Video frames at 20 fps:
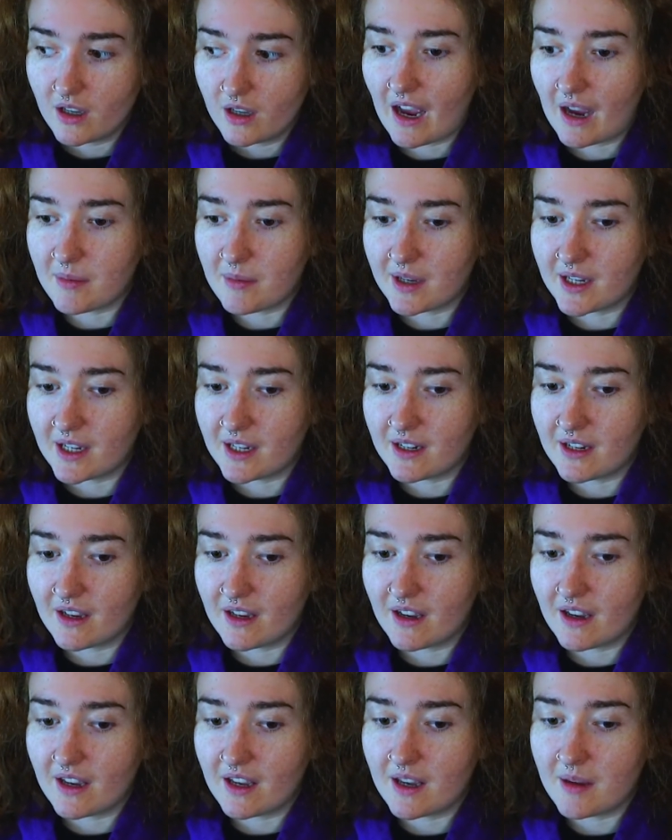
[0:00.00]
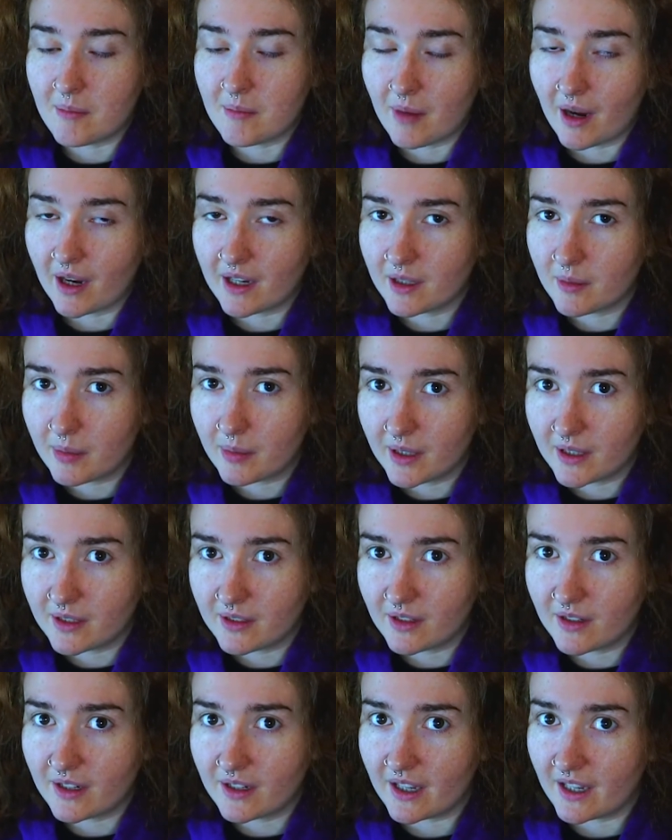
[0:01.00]
I mean, in my
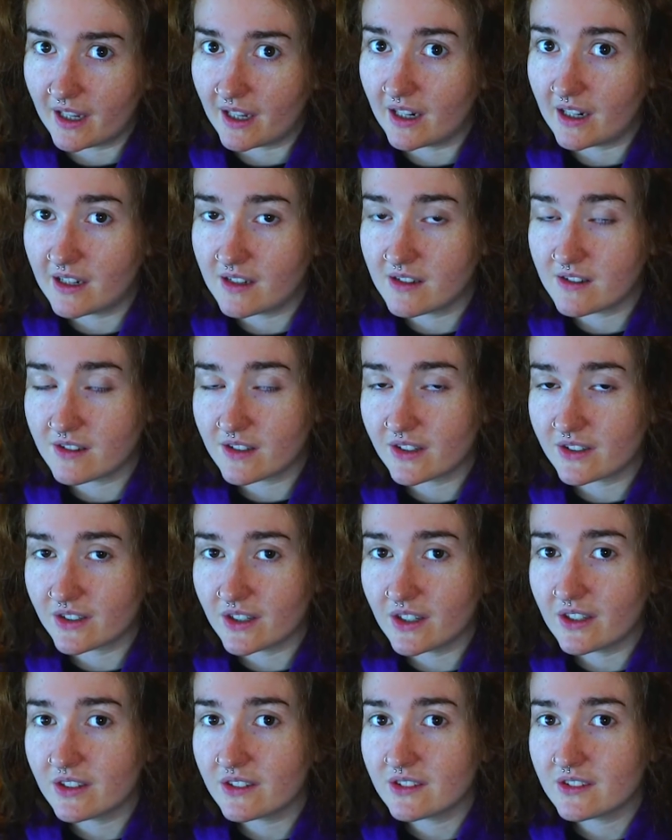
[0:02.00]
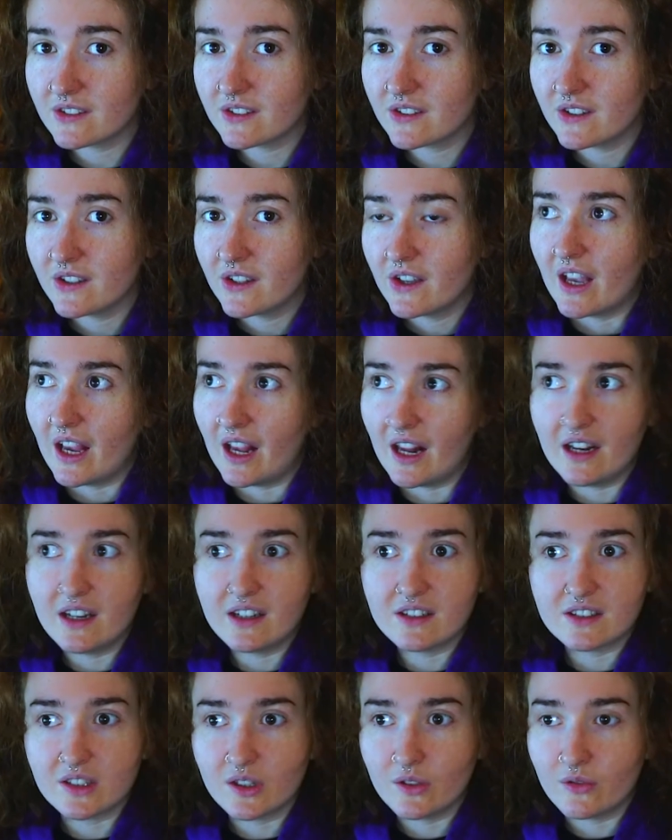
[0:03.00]
opinion, aliens exist.
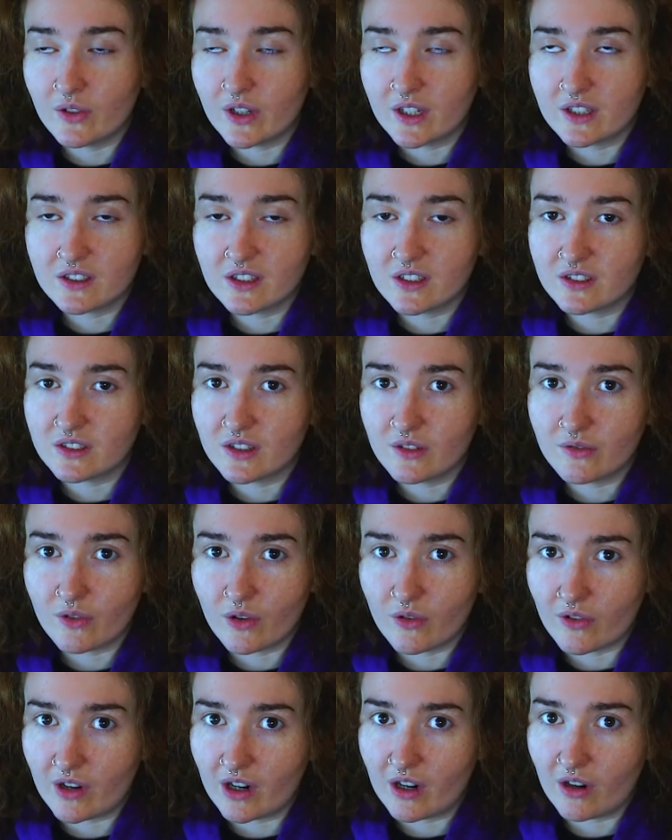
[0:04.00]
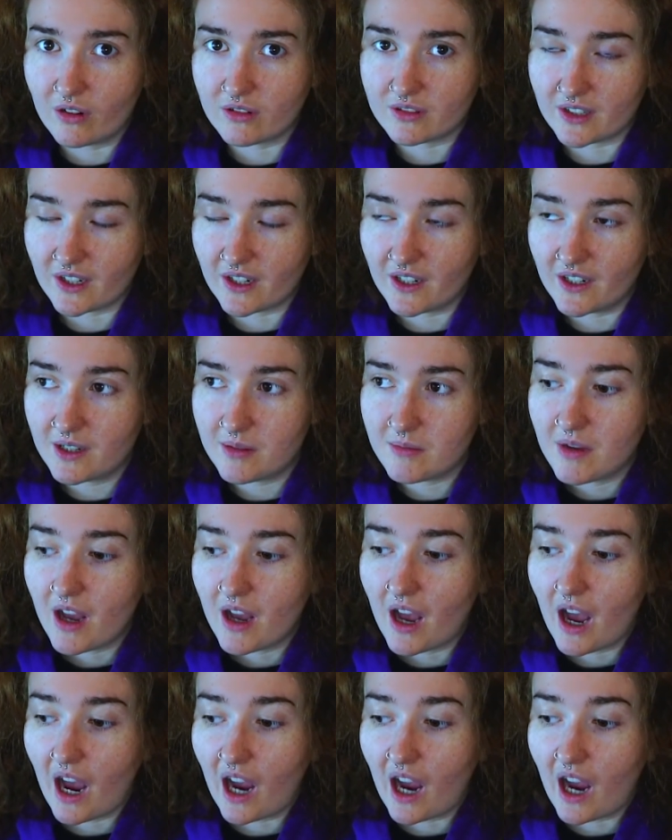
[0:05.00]
Aliens have existed for a very long time.